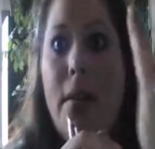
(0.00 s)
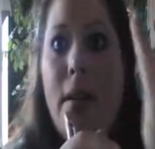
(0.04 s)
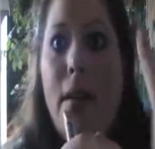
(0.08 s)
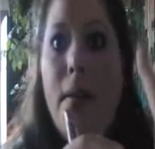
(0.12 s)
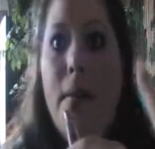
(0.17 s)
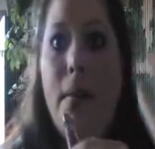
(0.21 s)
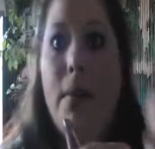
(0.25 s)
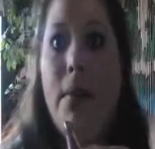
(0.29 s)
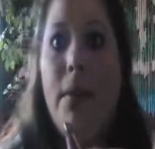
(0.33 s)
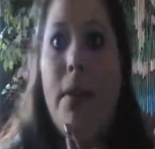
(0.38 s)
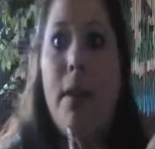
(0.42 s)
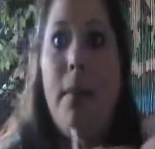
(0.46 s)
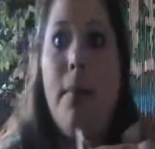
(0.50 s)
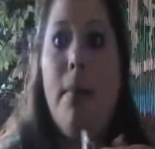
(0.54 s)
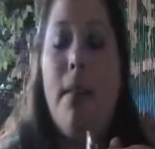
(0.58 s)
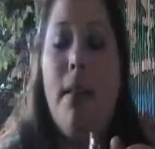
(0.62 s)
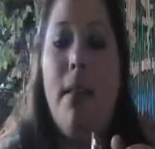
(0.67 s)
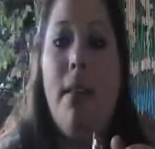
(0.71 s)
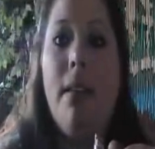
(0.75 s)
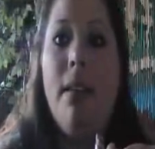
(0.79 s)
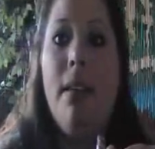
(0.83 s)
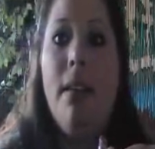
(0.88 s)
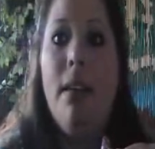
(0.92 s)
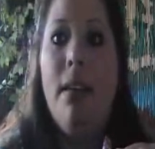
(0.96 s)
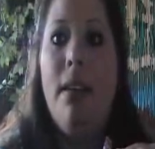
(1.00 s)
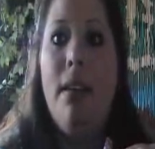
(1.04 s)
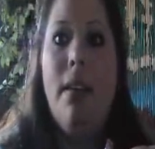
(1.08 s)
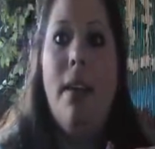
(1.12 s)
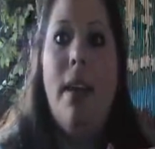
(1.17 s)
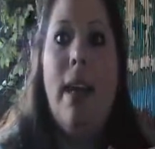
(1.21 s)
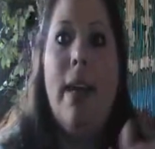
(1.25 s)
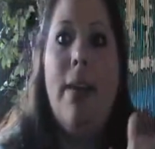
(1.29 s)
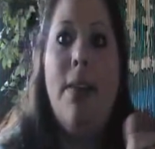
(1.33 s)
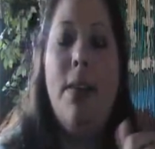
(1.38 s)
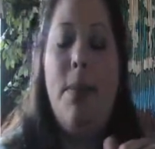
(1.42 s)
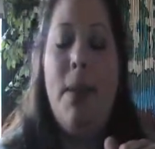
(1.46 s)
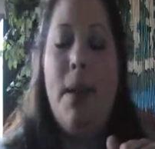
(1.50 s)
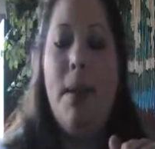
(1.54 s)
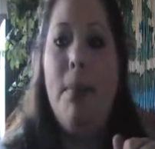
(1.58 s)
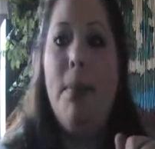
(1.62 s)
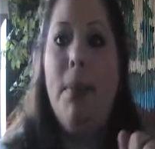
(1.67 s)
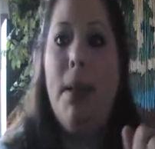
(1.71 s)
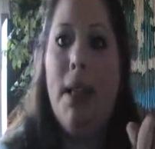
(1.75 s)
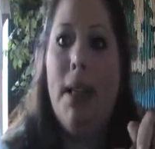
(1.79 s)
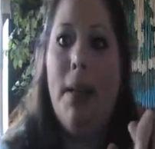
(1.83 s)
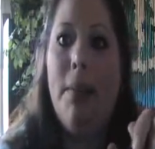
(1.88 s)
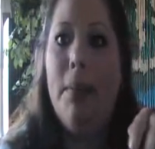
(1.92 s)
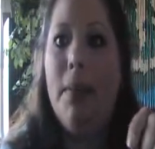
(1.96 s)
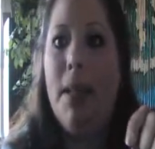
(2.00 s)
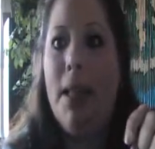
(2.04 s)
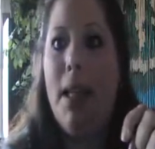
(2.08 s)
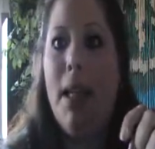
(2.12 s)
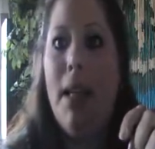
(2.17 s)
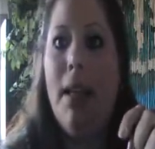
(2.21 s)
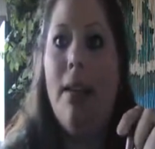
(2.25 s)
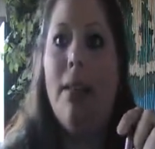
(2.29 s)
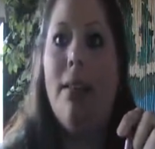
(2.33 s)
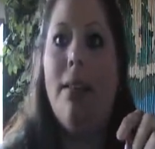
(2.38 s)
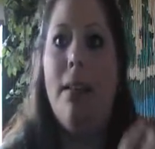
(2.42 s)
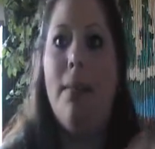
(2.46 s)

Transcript: I don't want something that have the big bling-bling,